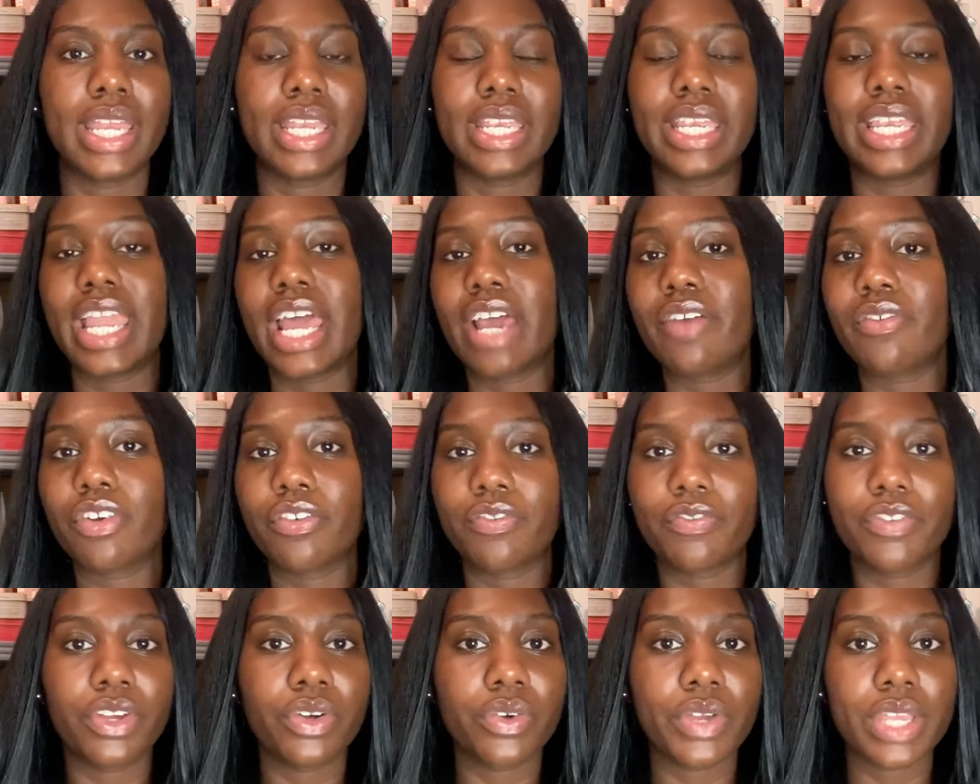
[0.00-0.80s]
never
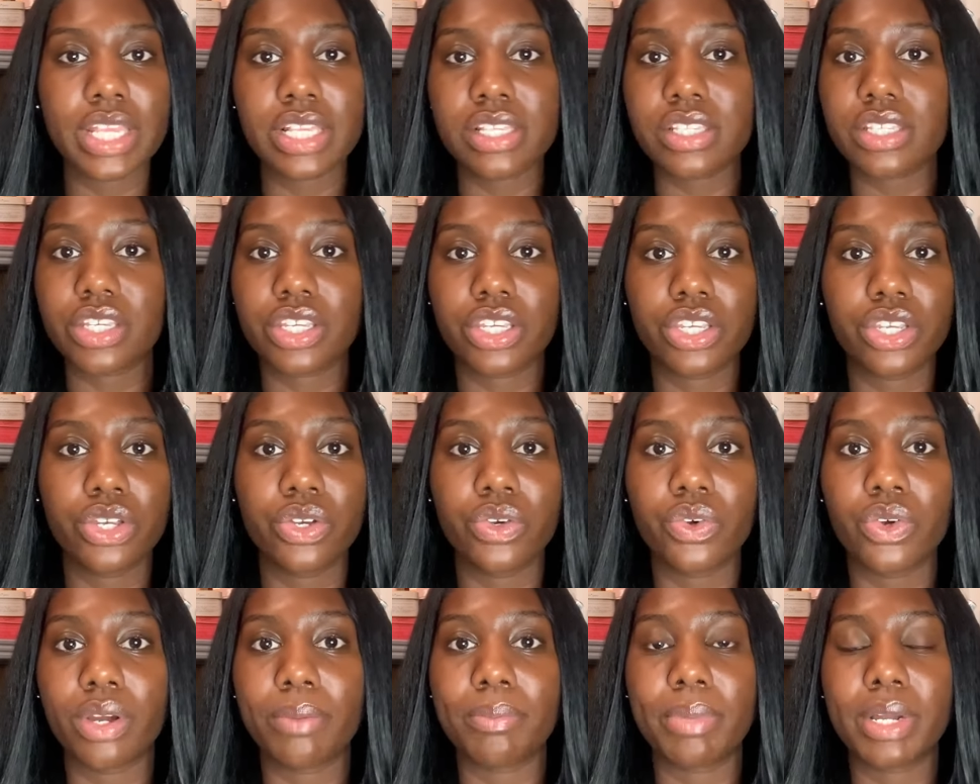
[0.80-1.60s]
feel
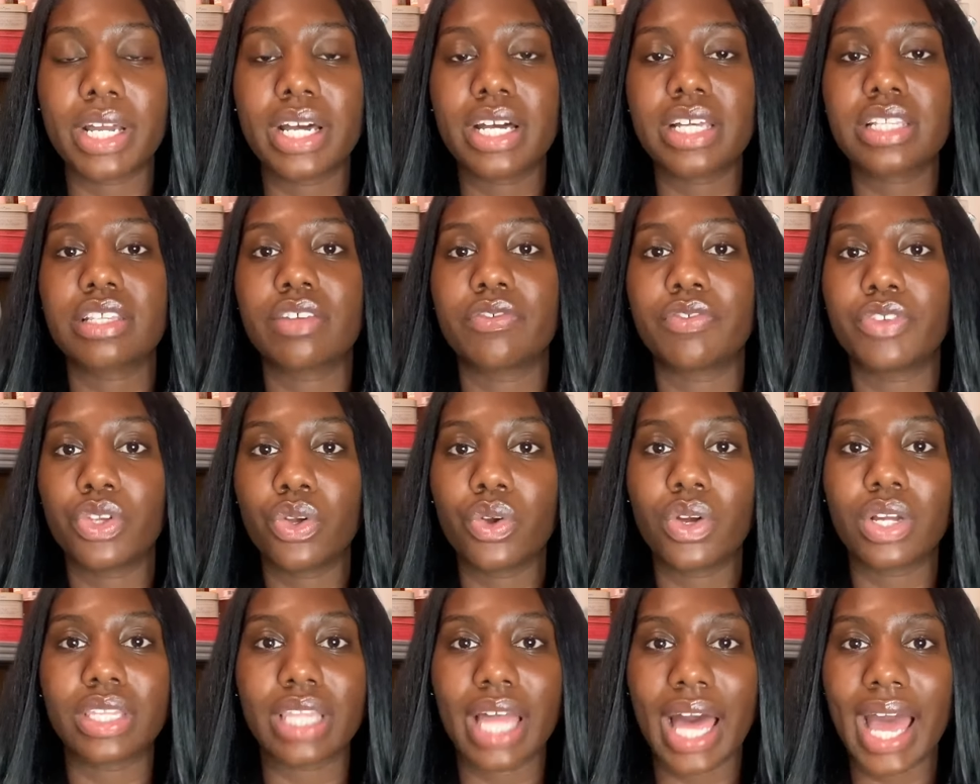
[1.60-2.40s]
insecure because of
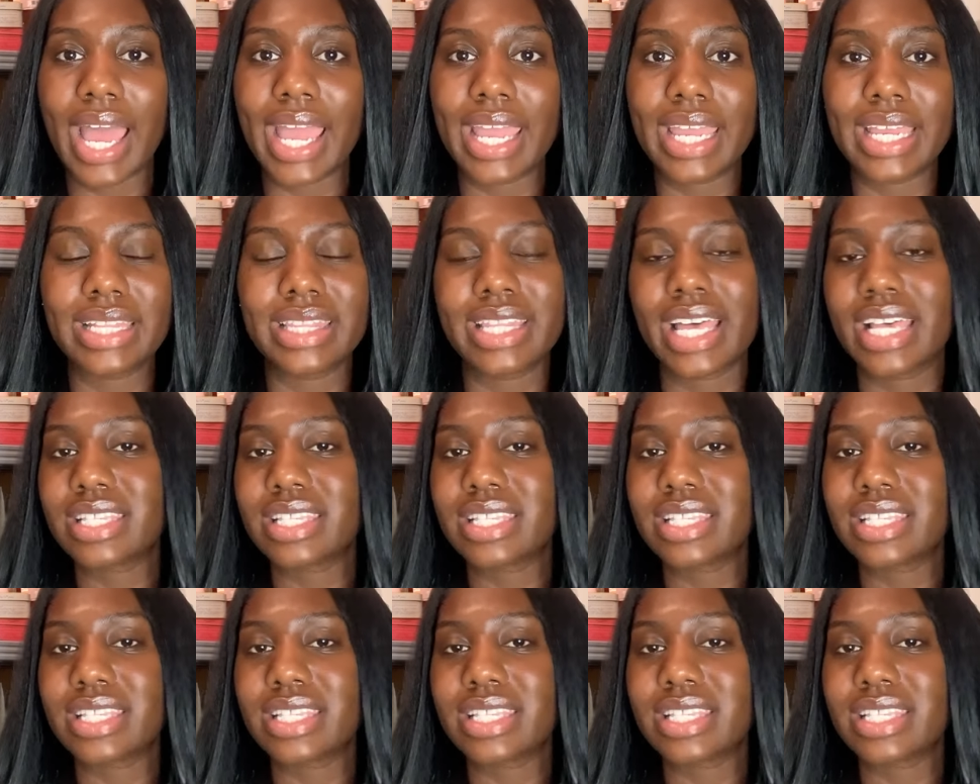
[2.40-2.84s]
your light.